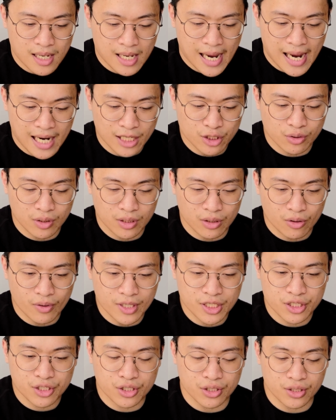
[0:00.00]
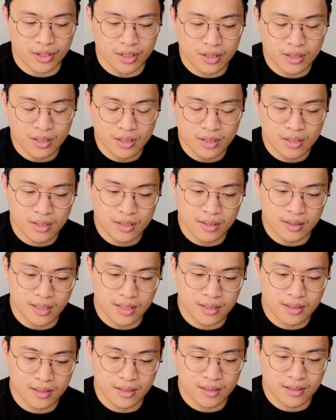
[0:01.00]
actual question,
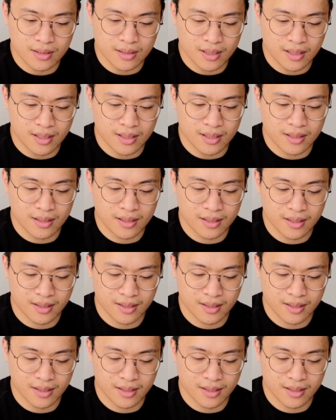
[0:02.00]
this is a